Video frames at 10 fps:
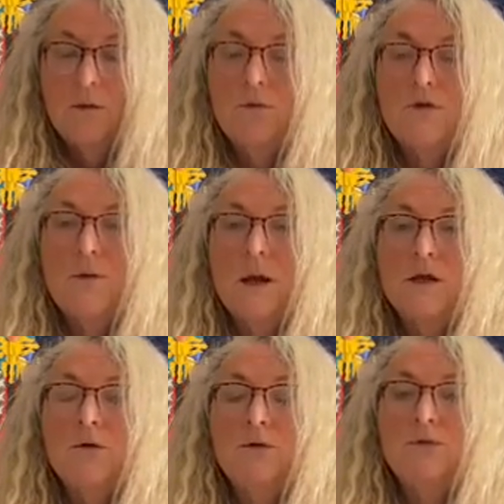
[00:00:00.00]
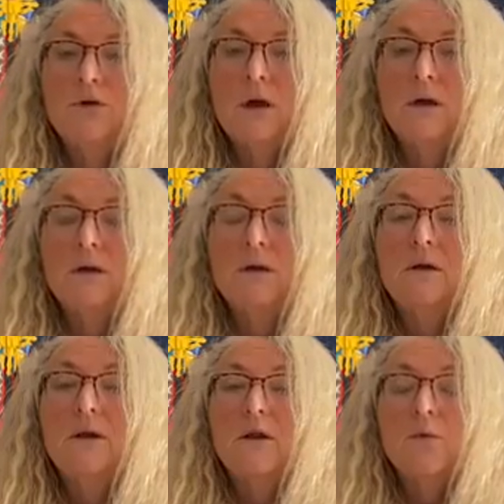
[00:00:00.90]
Although I called her
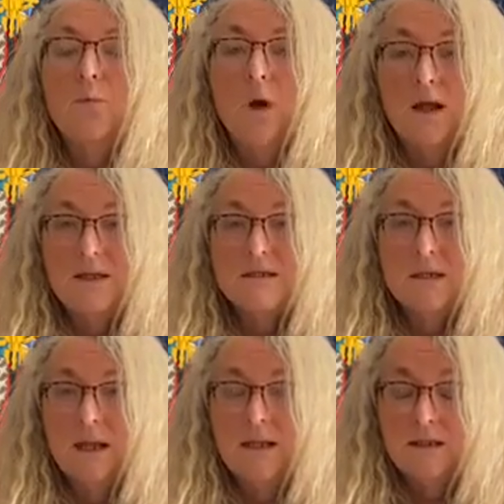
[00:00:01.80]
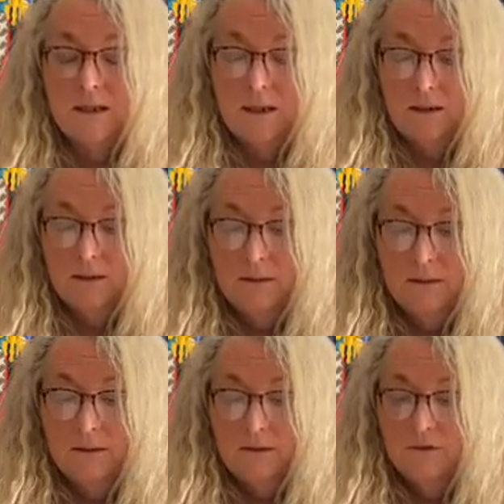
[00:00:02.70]
the White Lady,
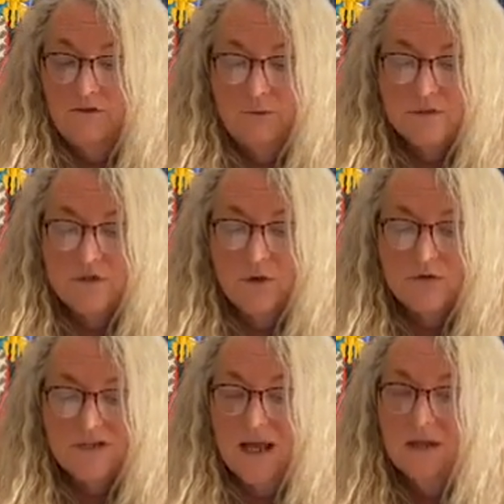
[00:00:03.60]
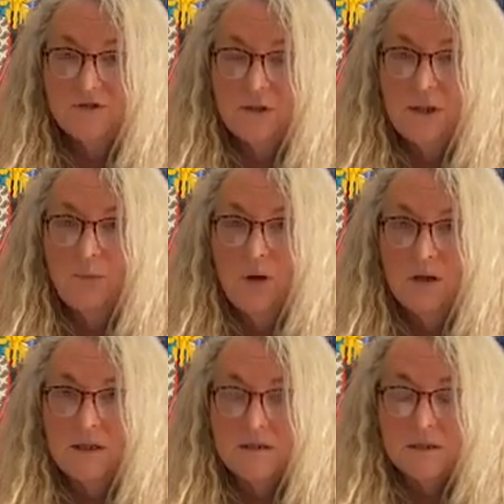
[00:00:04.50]
she was not actually
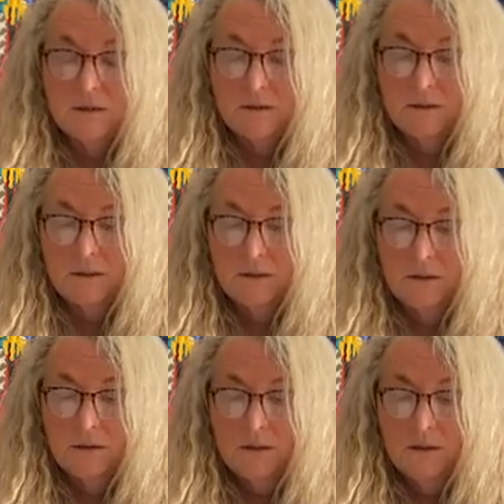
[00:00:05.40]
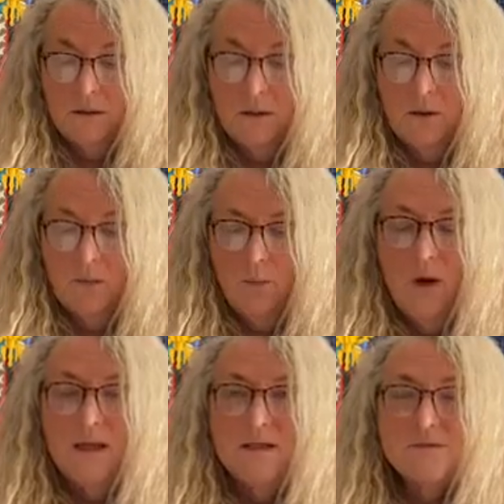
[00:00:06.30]
white.
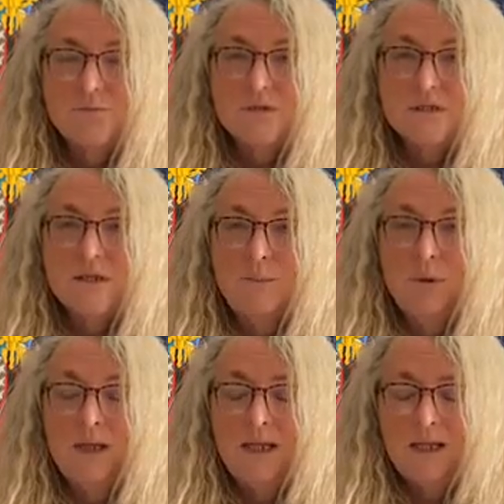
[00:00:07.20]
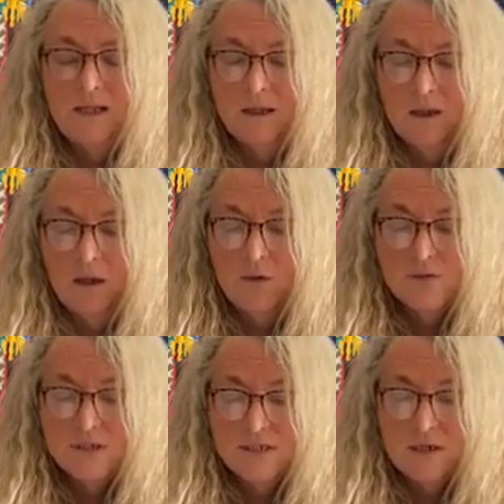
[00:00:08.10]
White was simply the
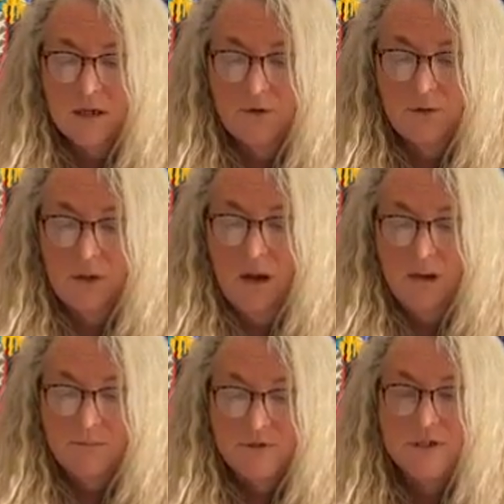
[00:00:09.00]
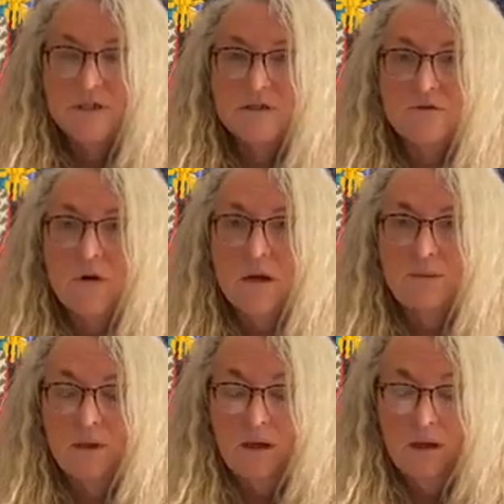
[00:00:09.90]
closest I could come to
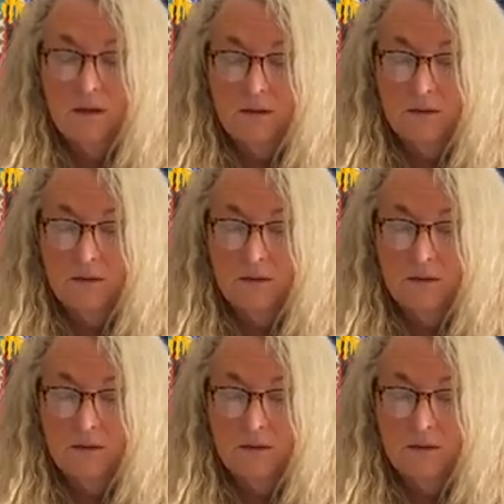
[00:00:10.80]
describing her.